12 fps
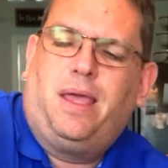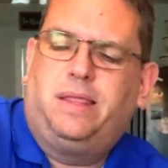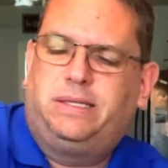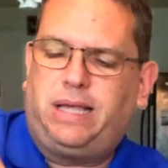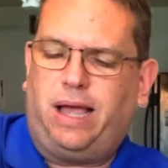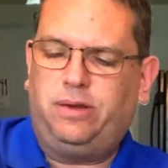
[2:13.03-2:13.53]

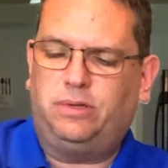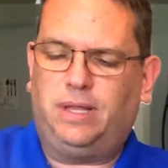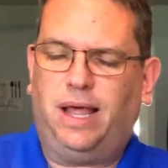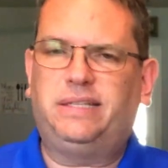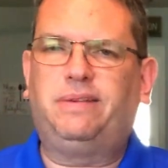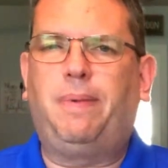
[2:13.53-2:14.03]
this guy used
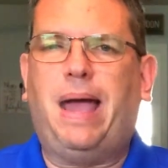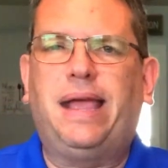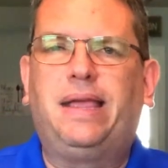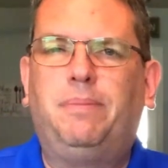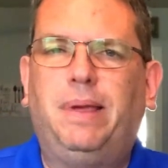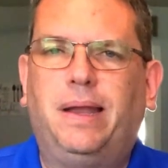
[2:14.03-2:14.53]
lots of
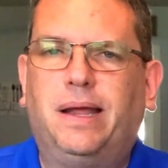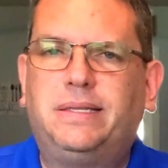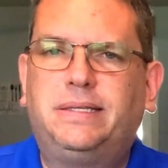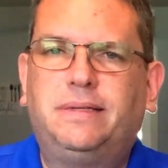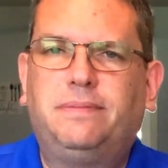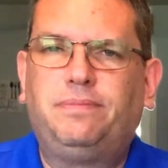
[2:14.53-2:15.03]
packing
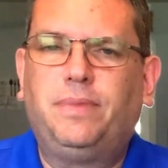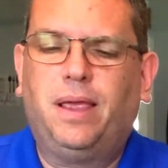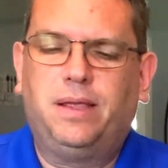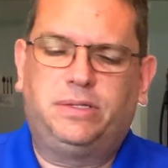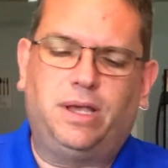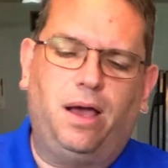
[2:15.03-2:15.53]
peanuts.
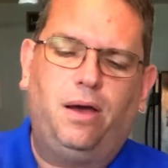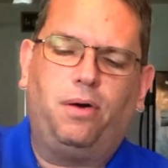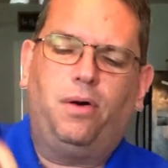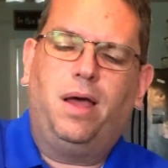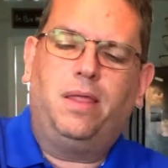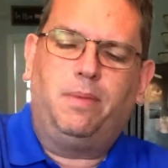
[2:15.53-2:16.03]

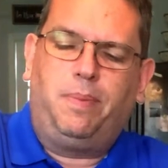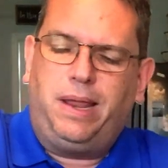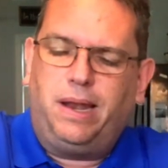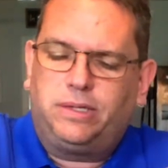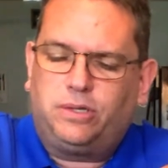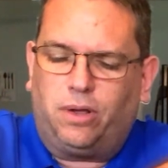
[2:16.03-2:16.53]
So the
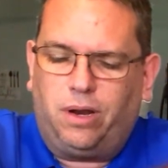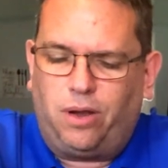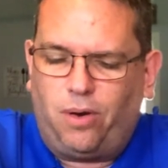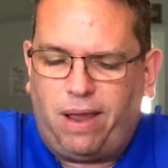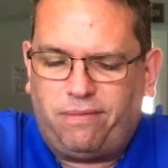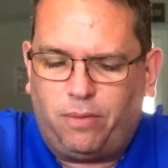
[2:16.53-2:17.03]
peanuts are gonna
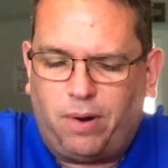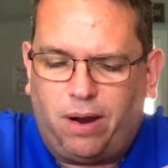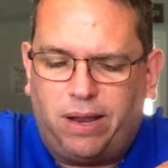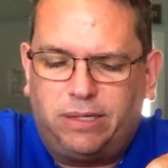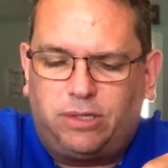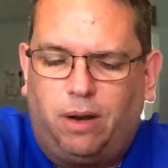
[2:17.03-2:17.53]
go
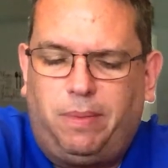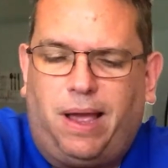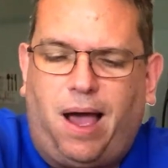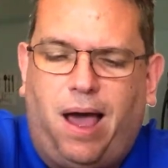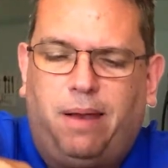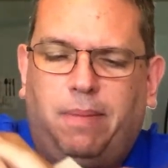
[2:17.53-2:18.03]
everywhere, and it's gonna be
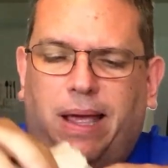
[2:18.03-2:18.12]
a hot